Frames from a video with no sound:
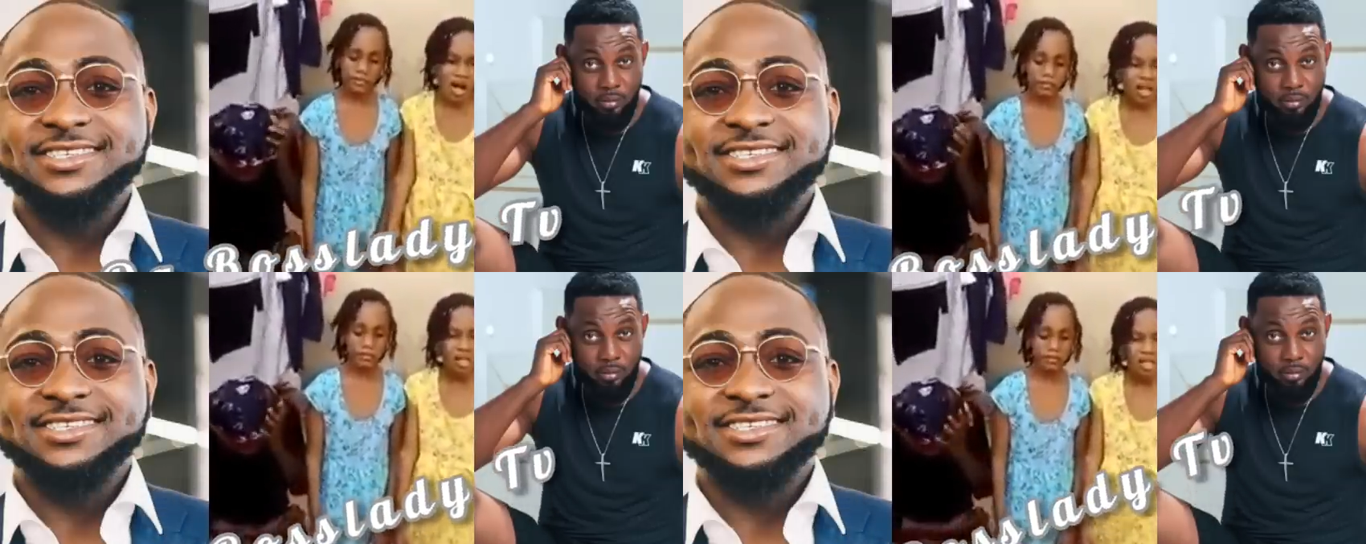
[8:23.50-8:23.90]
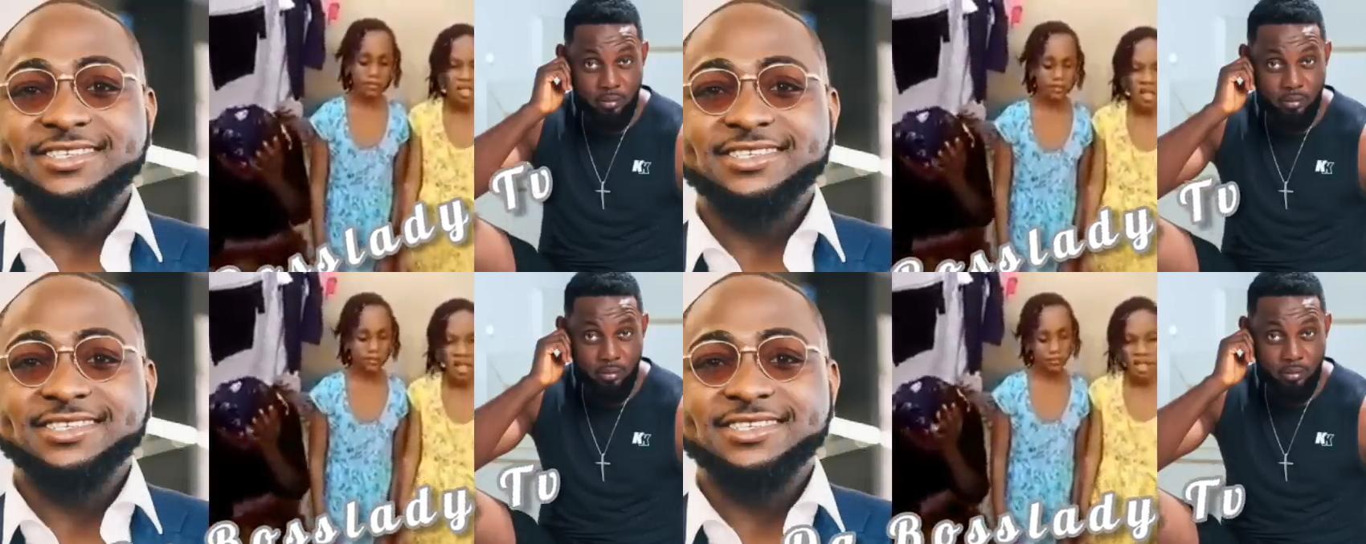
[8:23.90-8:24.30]
Speaker 1: And
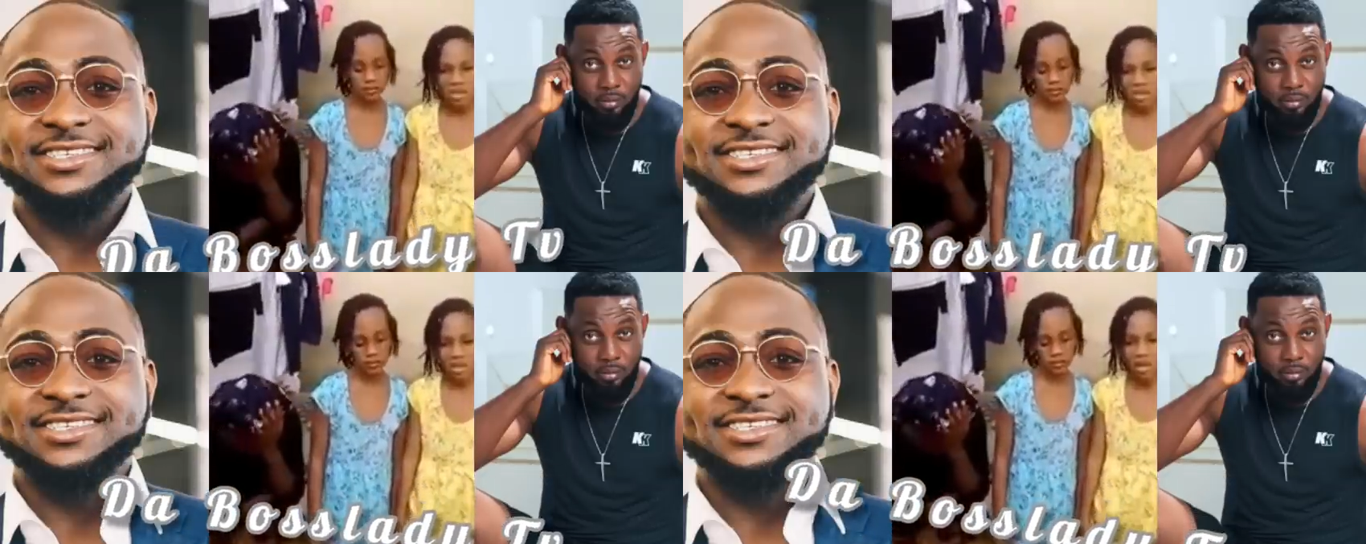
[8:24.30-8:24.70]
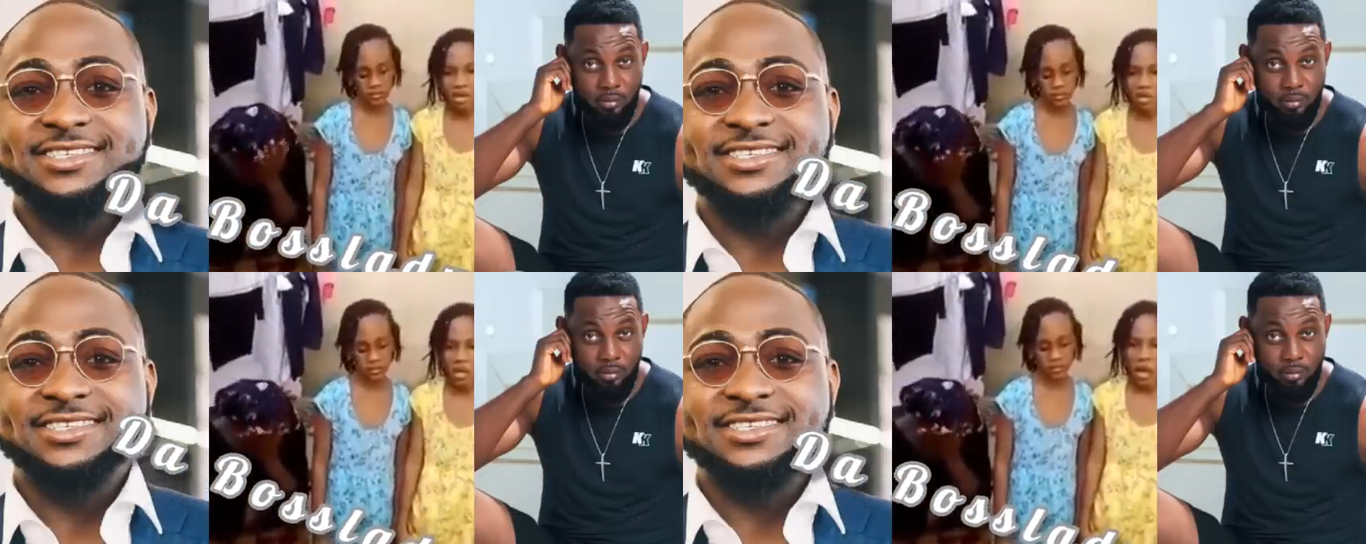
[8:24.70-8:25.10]
again,
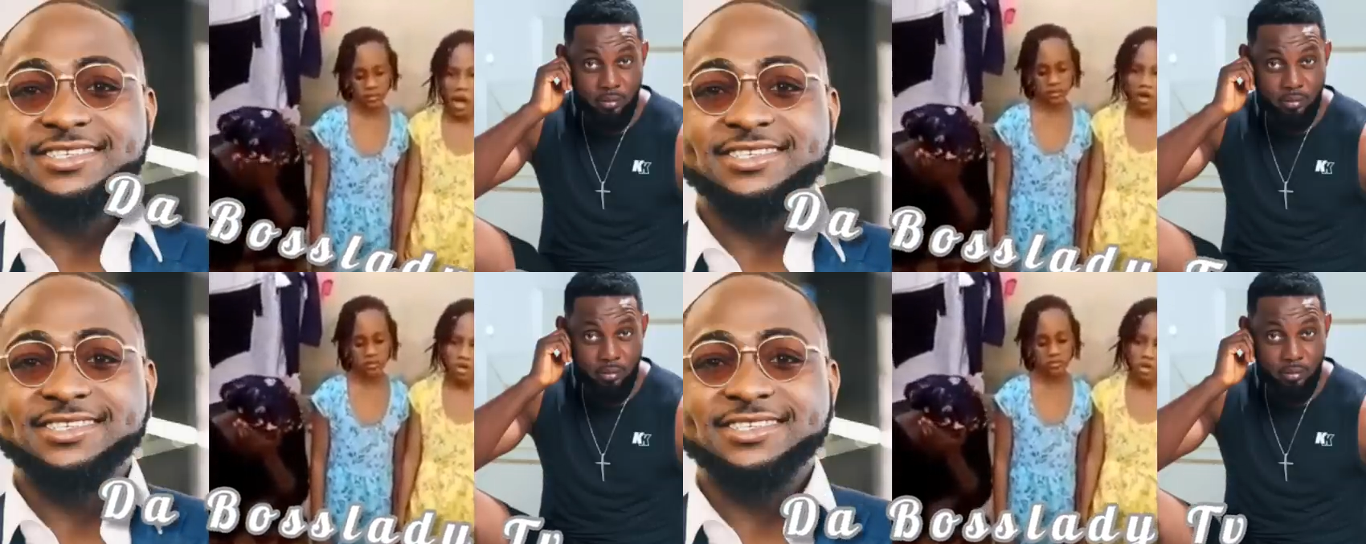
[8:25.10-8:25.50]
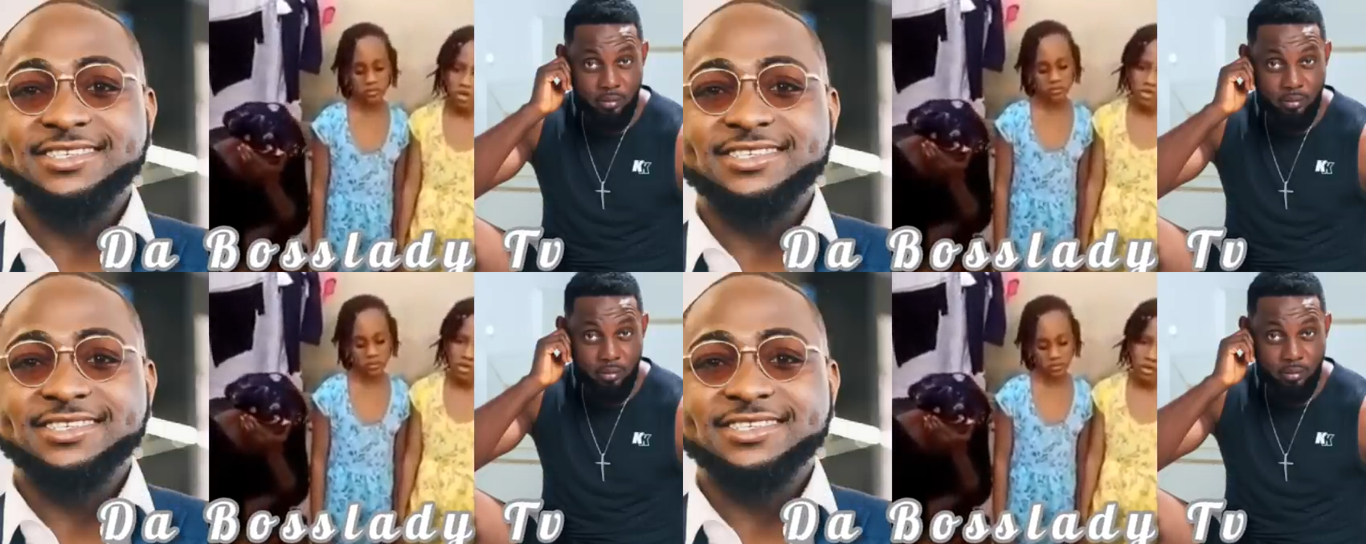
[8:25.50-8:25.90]
we are out of
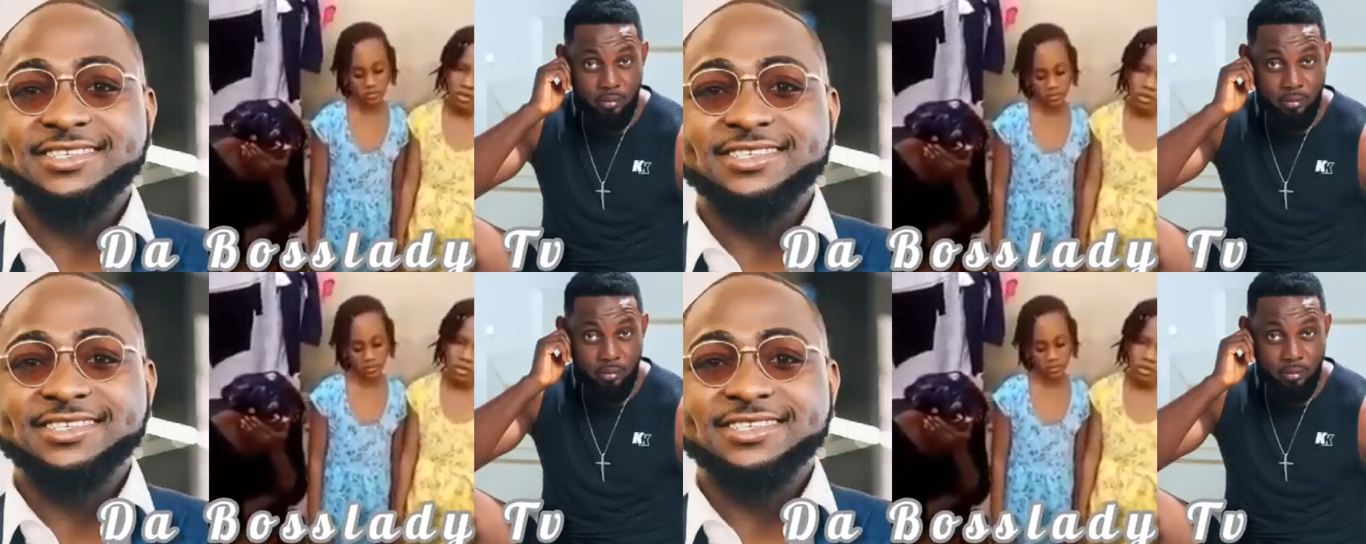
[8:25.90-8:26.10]
school.